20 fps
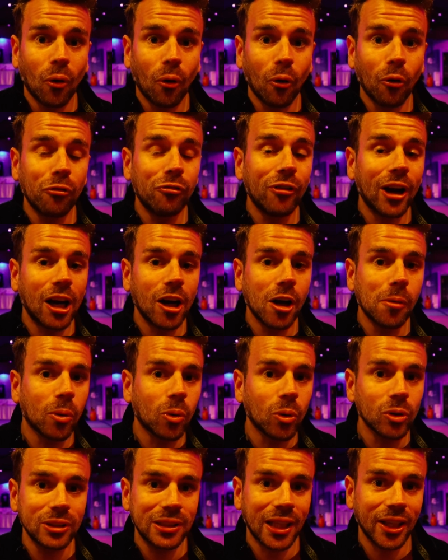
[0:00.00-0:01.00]
or
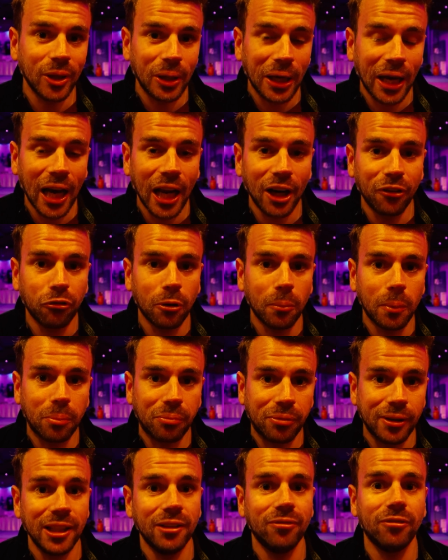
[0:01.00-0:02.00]
variables that you had from a
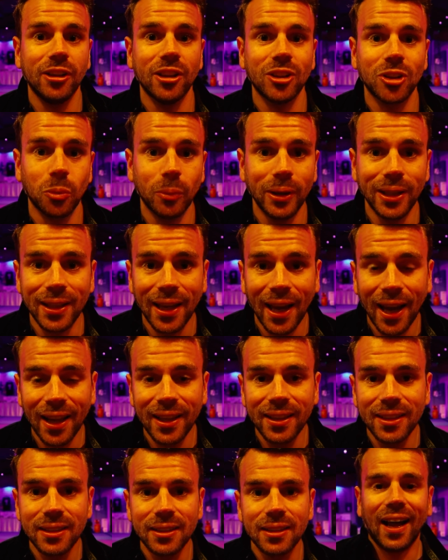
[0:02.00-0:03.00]
previous
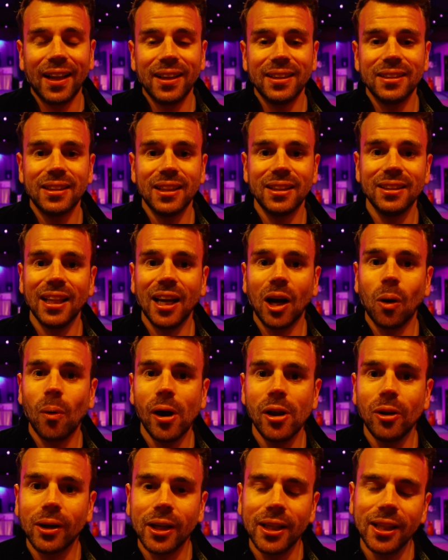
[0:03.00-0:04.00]
weekend, and then that
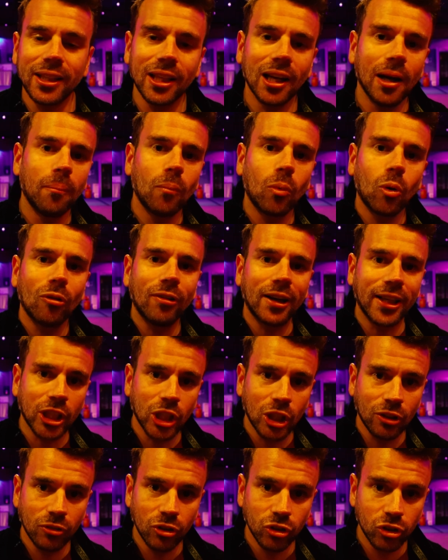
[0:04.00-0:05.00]
way you're going to get a more
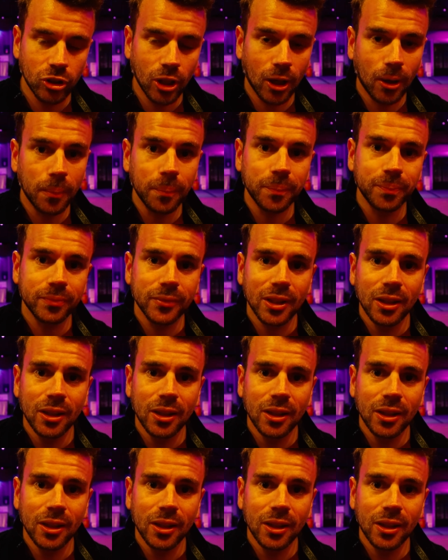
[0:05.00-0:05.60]
accurate result.